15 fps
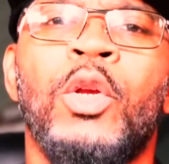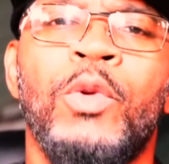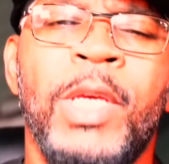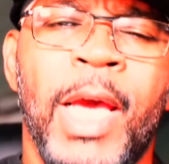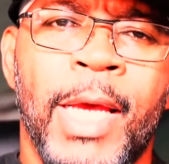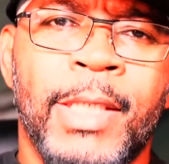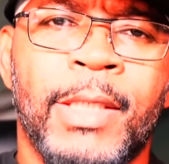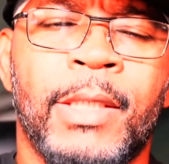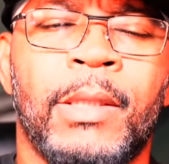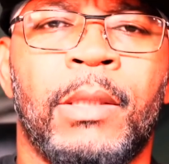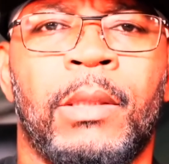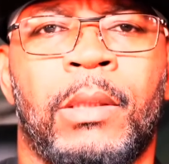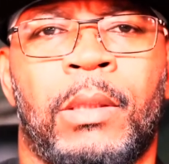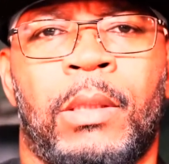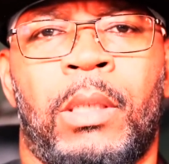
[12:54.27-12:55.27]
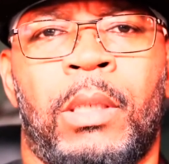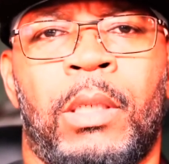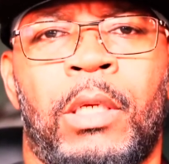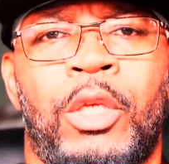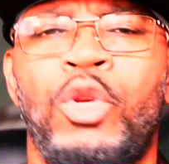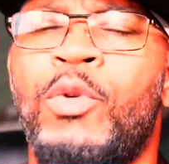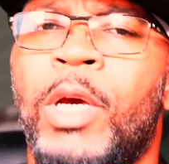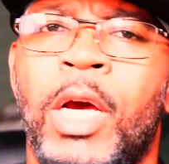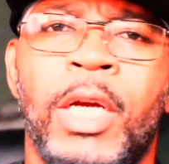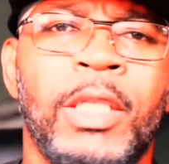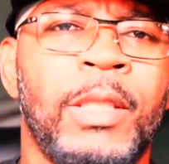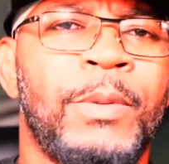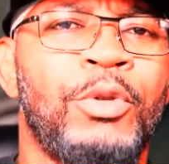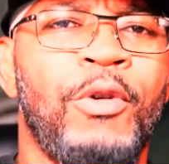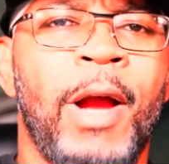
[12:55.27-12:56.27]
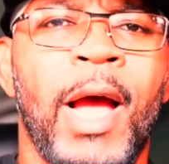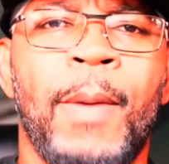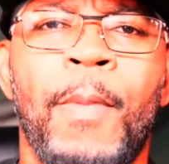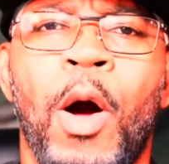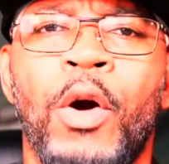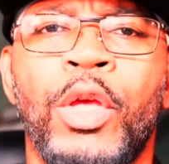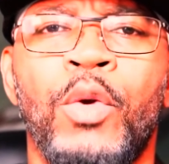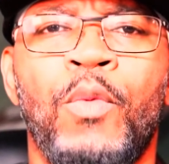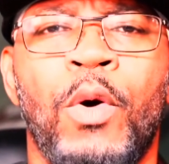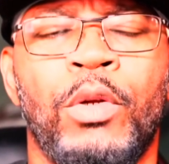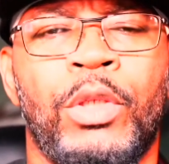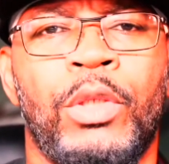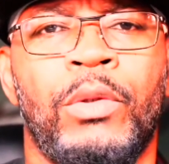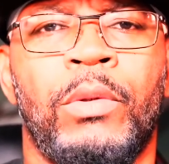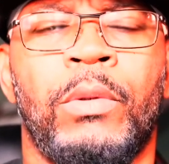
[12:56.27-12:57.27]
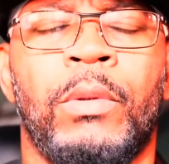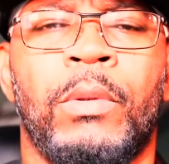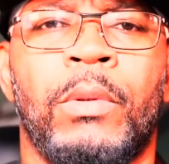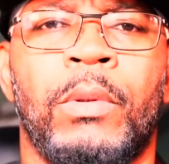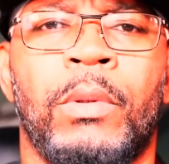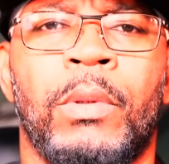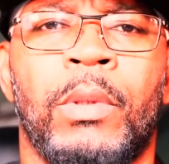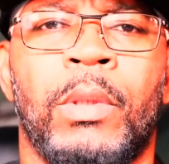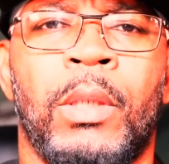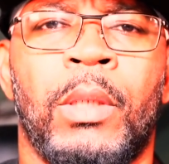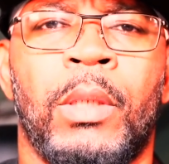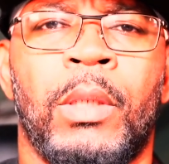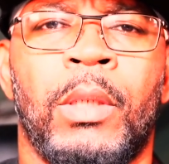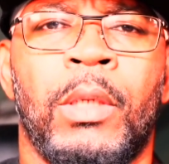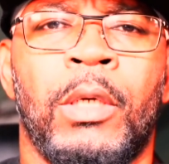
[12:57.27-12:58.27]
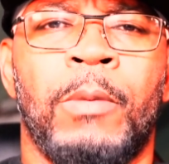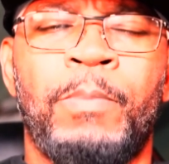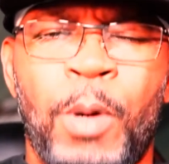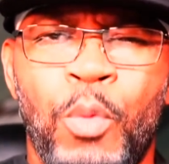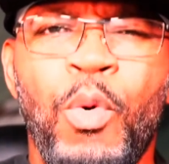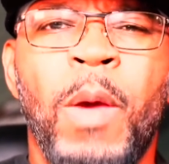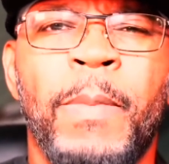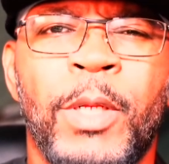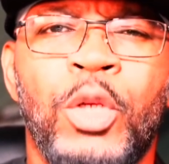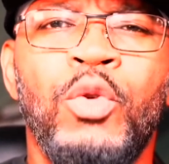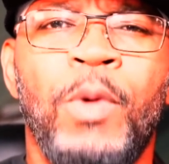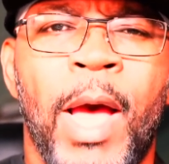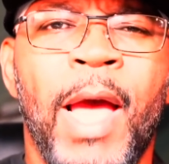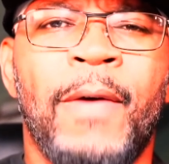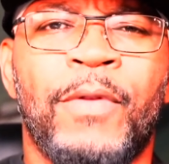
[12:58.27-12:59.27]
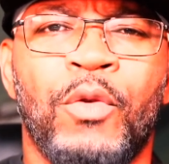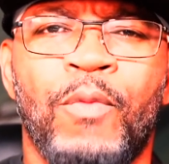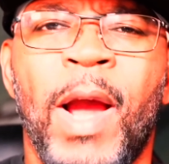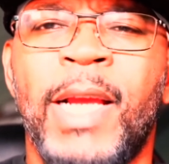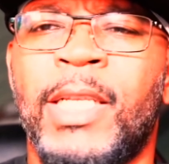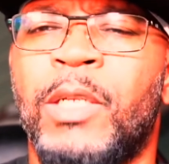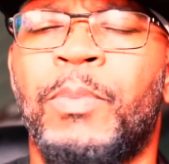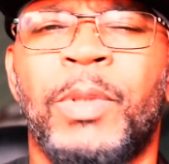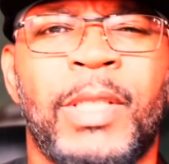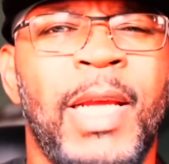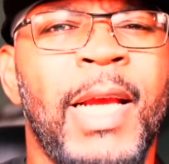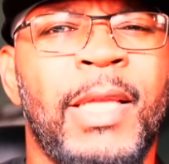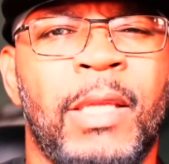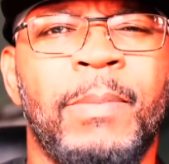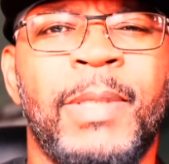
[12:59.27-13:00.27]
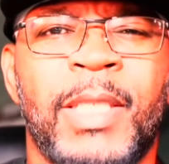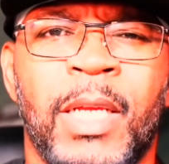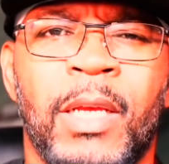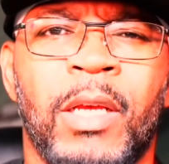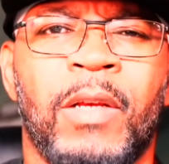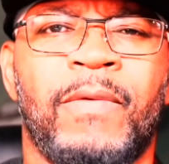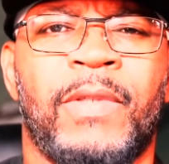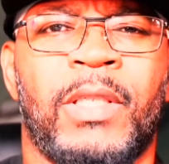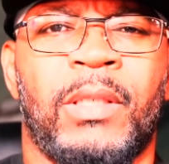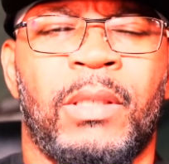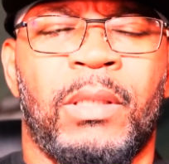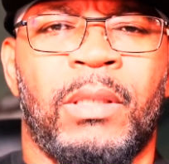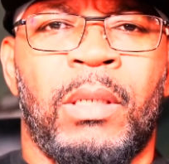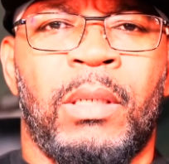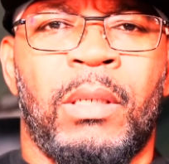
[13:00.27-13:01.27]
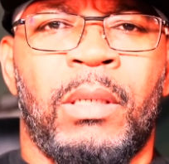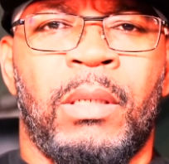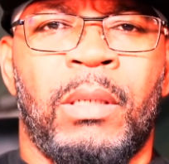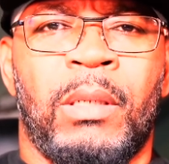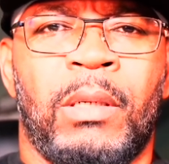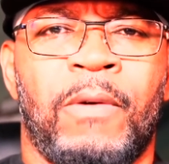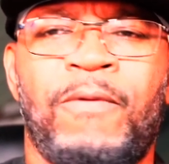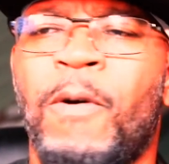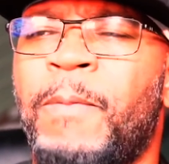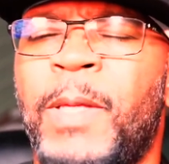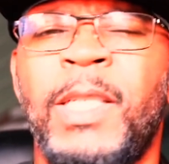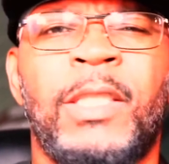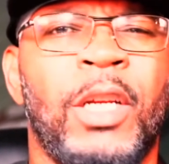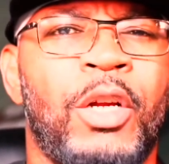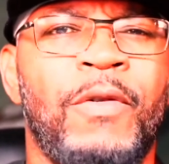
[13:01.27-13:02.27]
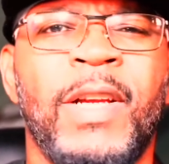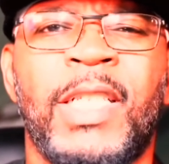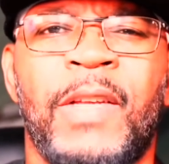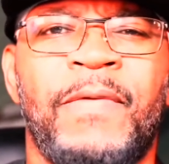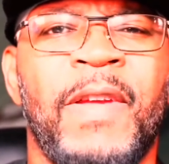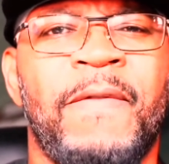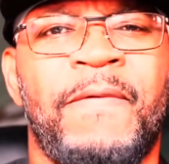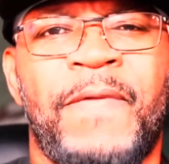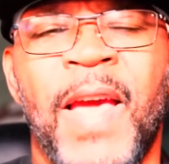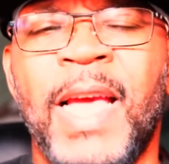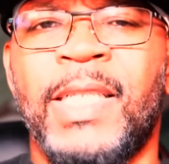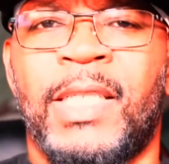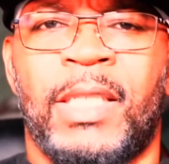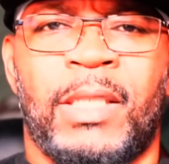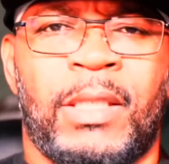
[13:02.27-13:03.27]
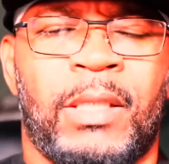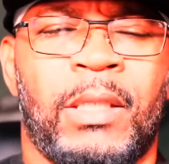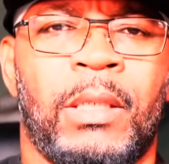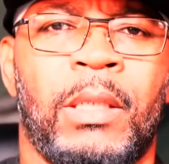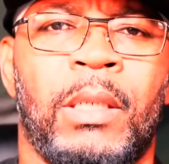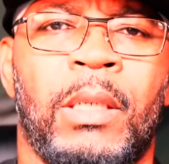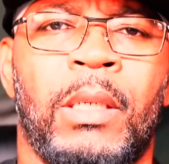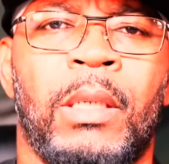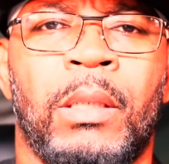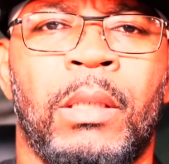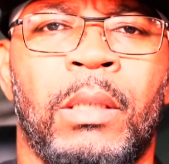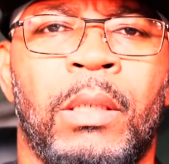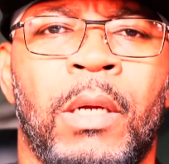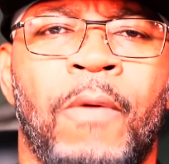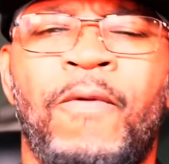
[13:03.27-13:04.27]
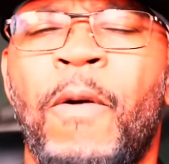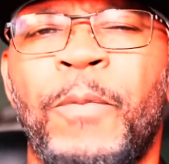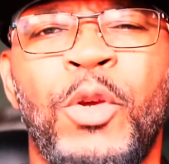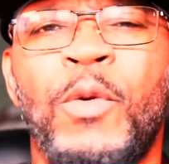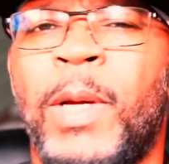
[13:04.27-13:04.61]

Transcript: yes, you can unsubscribe all you want to, but women do have the right to protect themselves from these aggressive advances from you